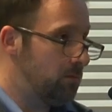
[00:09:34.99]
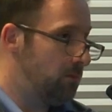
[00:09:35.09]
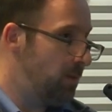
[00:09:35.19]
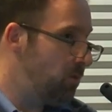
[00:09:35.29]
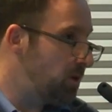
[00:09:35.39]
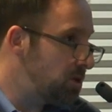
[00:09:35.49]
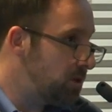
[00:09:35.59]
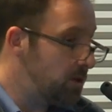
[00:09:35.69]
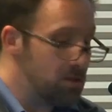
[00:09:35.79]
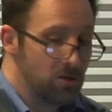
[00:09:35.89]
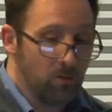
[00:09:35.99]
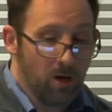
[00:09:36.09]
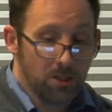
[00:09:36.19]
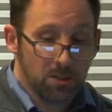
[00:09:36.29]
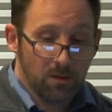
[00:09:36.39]
maybe we shouldn't so
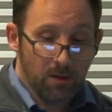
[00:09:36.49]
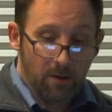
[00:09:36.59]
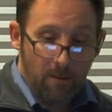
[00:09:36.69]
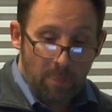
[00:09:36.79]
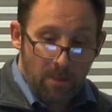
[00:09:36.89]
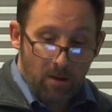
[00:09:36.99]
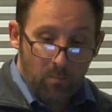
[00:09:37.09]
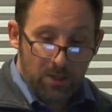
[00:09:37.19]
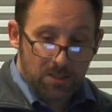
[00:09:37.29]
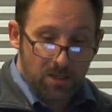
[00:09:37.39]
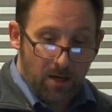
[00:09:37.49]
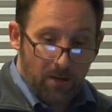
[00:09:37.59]
much. But